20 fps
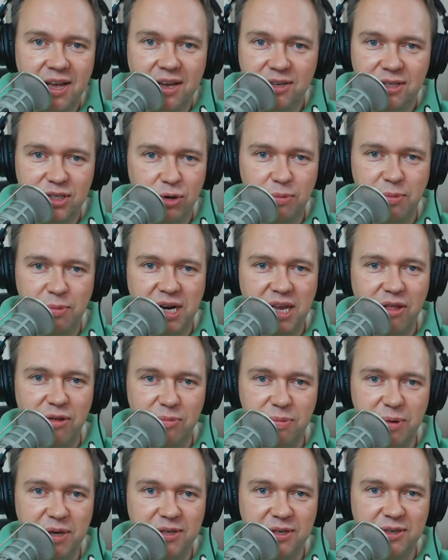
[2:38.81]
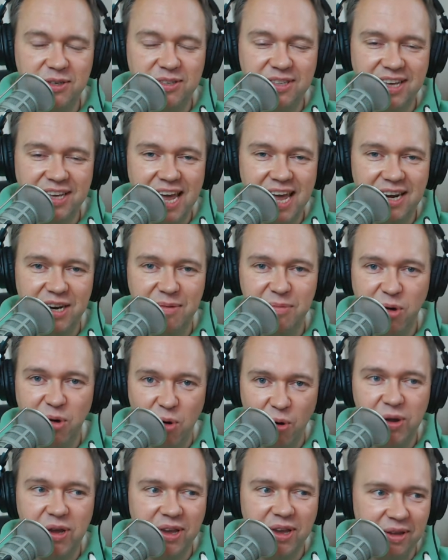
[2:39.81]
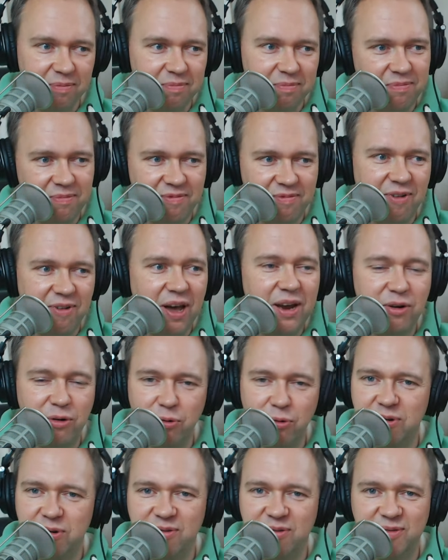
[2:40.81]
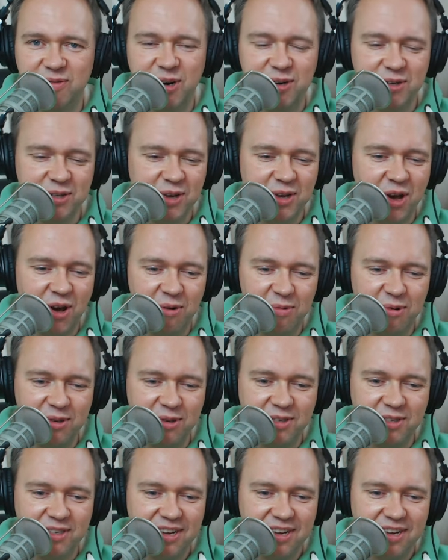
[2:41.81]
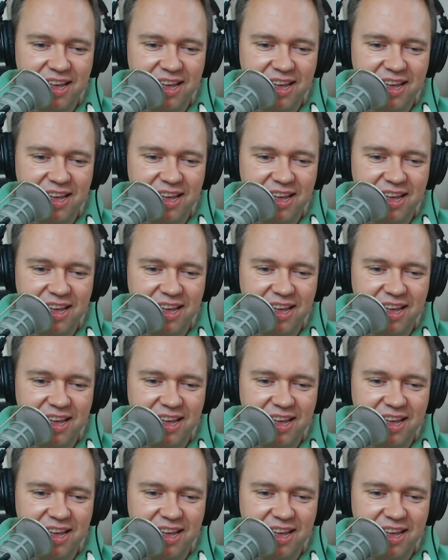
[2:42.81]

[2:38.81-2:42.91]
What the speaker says: so many other pieces that end up going viral in inverted commas.